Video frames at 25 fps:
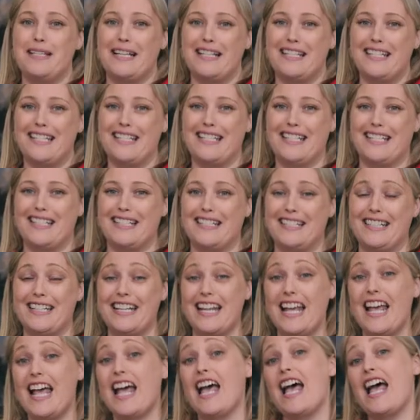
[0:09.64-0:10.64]
Alison.
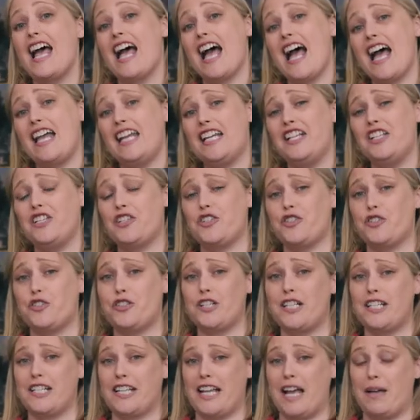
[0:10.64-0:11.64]
Adding
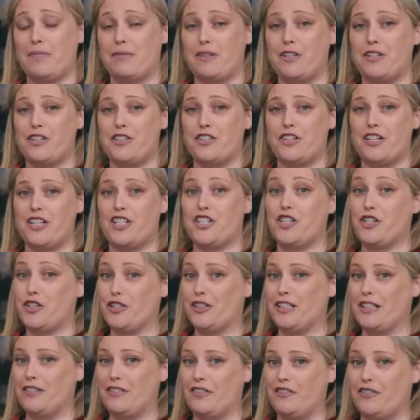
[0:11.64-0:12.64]
storage cabinetry to your
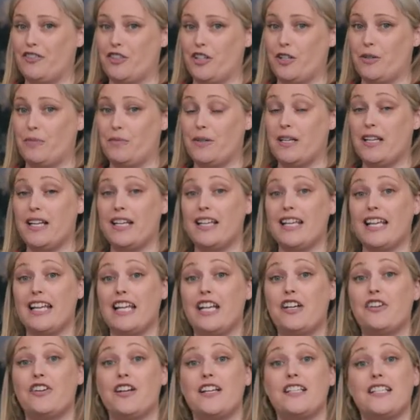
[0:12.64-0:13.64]
living room can
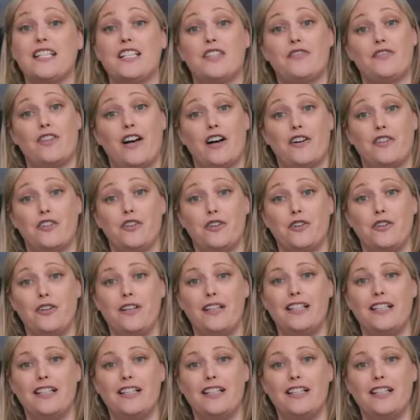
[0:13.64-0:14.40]
increase its value,